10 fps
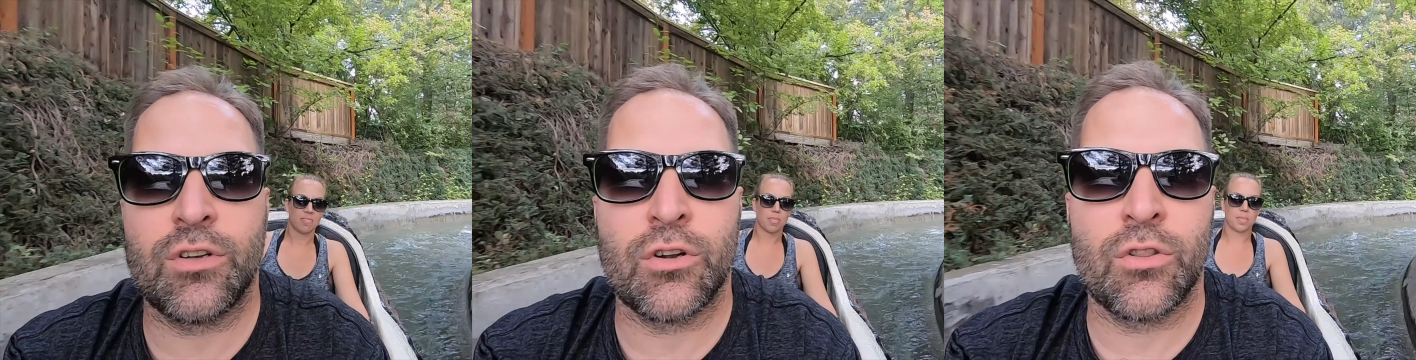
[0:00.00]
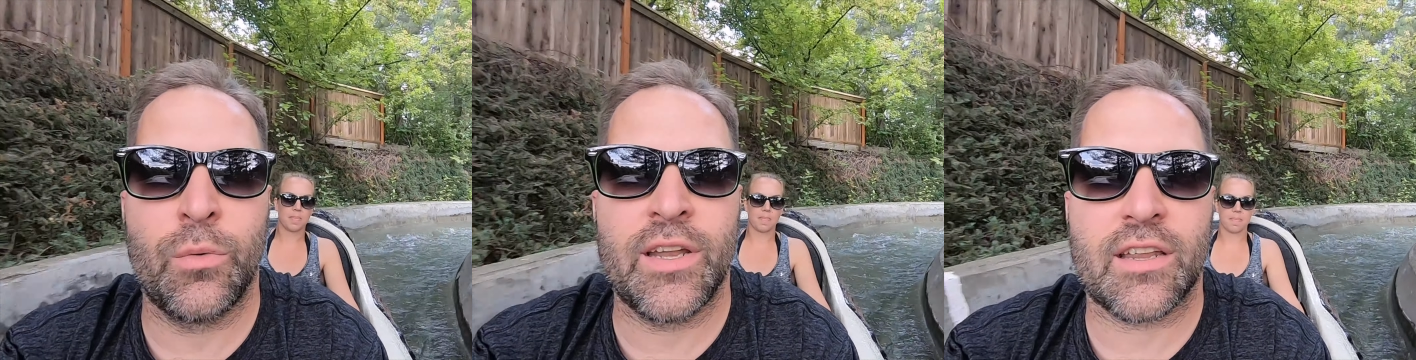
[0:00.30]

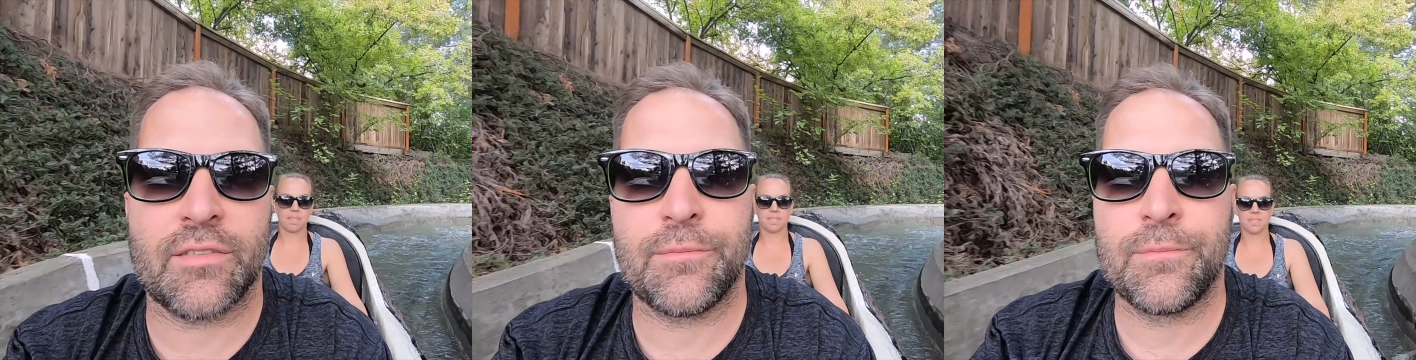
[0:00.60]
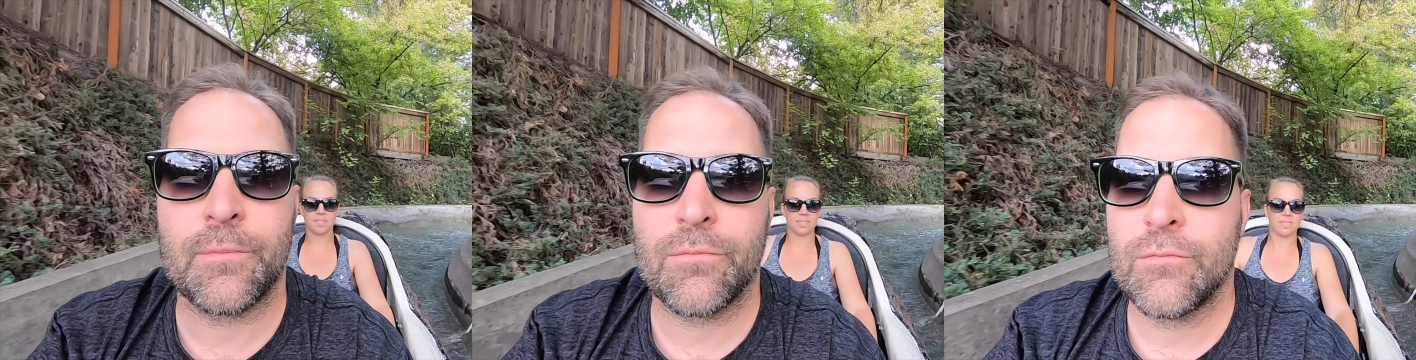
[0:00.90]
Speaker 1: during the week.
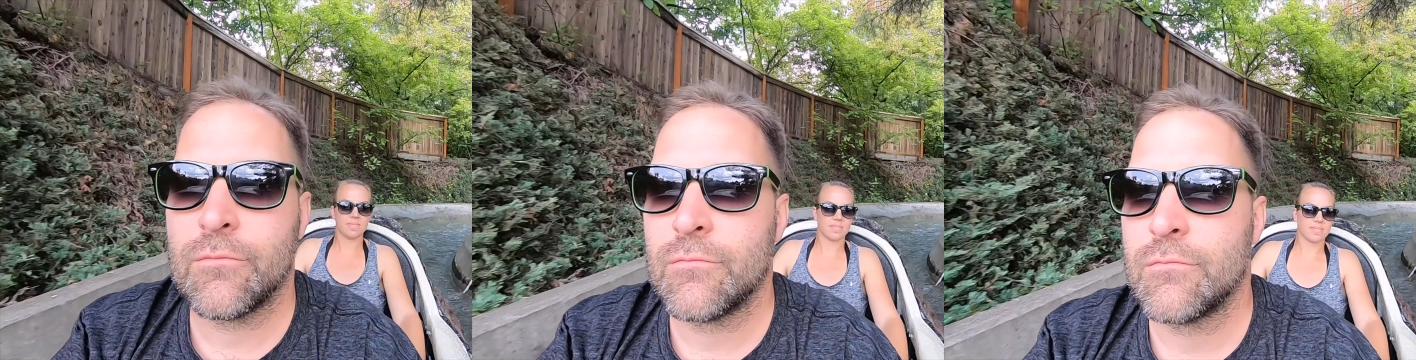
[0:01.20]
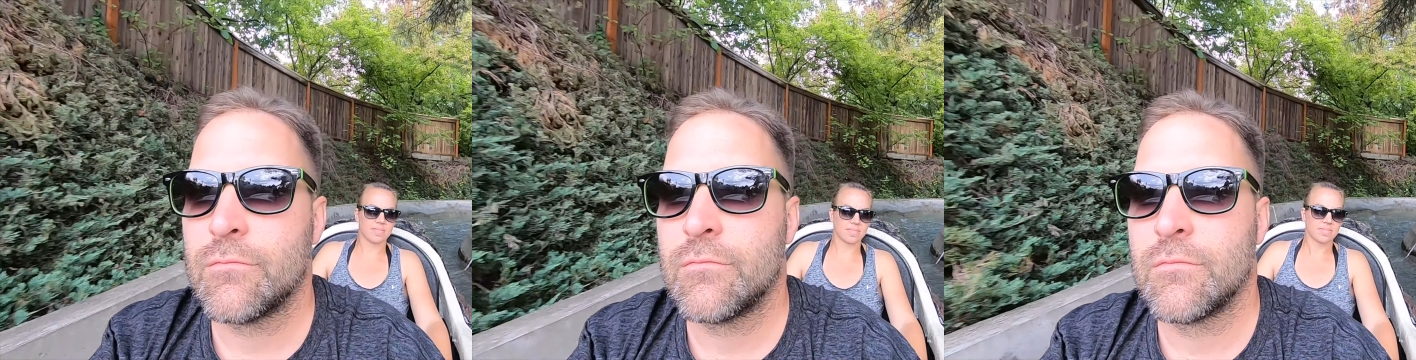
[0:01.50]

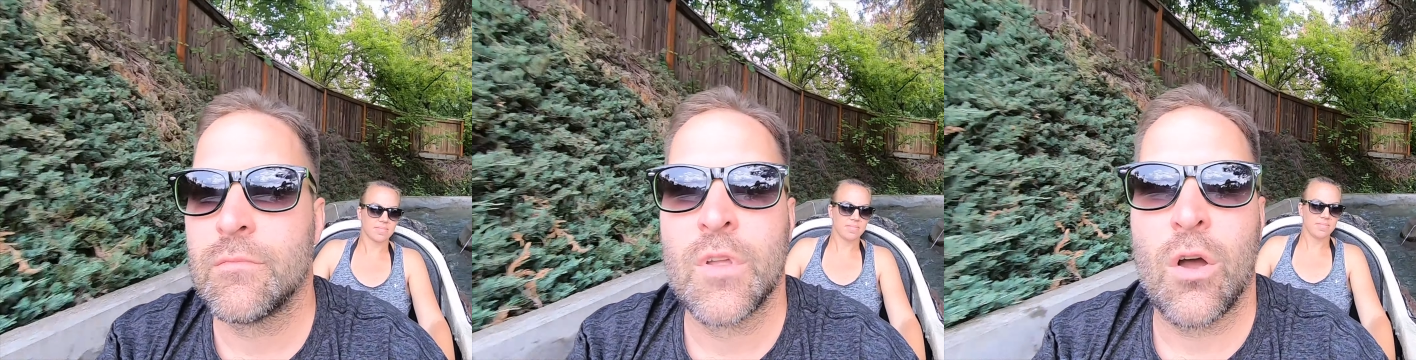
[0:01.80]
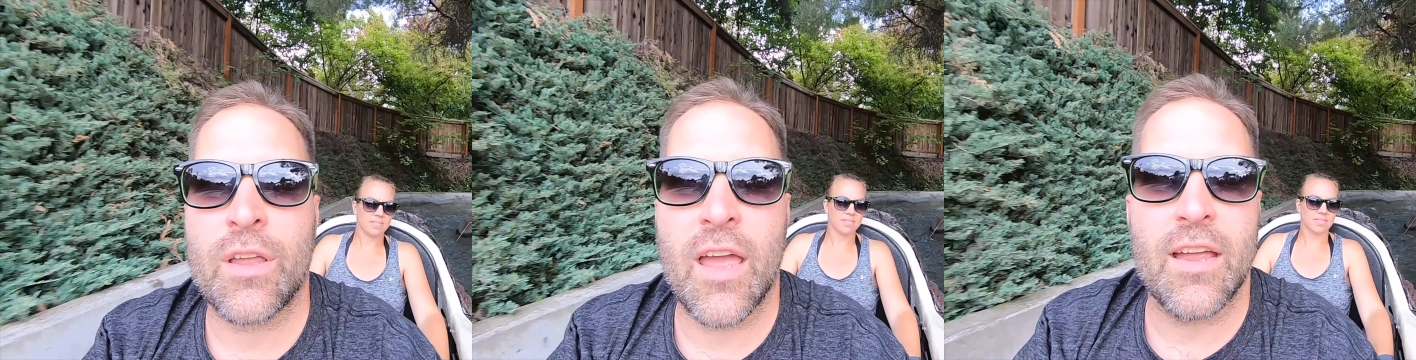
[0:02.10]

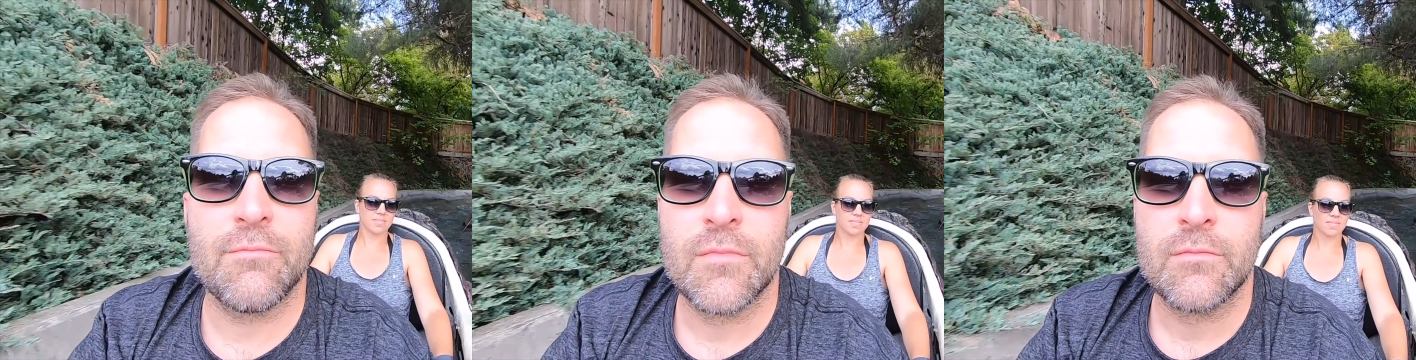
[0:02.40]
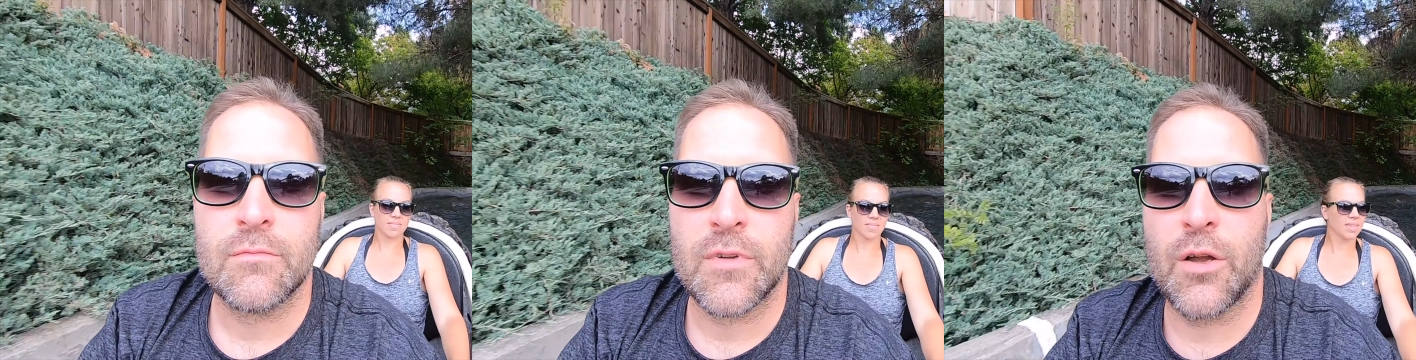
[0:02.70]
Okay,
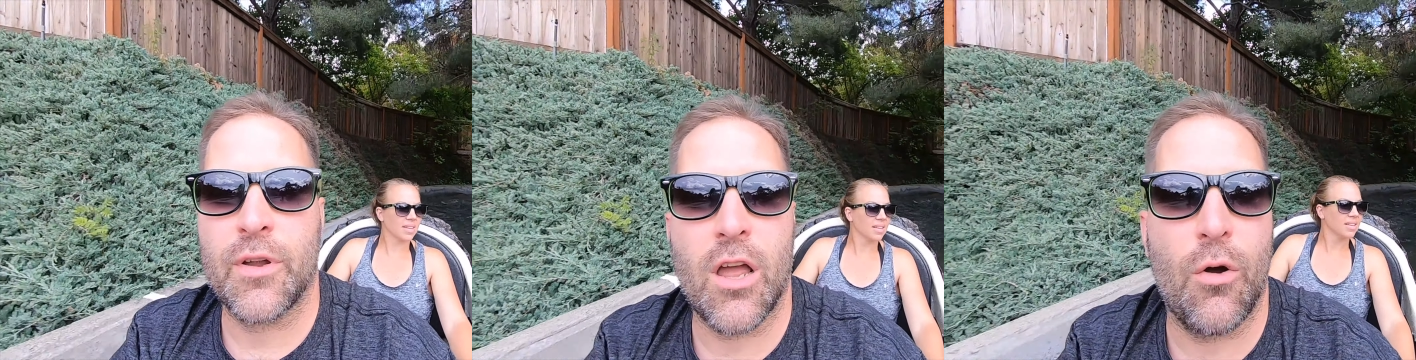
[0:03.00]
here we